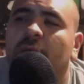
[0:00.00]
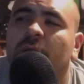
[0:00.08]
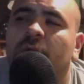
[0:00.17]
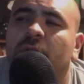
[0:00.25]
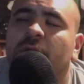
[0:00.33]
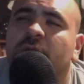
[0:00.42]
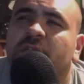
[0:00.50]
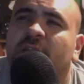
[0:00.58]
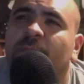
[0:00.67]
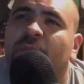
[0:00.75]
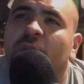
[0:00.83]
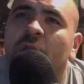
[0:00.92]
earlier
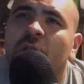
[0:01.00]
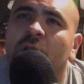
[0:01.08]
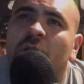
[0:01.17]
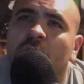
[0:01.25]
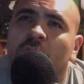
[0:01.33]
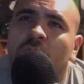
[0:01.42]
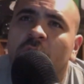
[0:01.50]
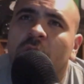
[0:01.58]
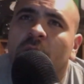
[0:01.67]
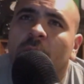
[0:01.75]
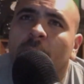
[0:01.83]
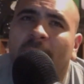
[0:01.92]
attempt.
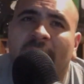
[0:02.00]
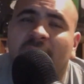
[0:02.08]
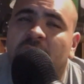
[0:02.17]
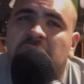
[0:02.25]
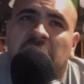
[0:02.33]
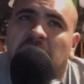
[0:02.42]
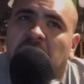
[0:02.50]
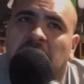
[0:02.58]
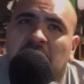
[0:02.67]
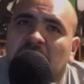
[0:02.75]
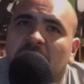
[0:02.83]
Paige hit a clean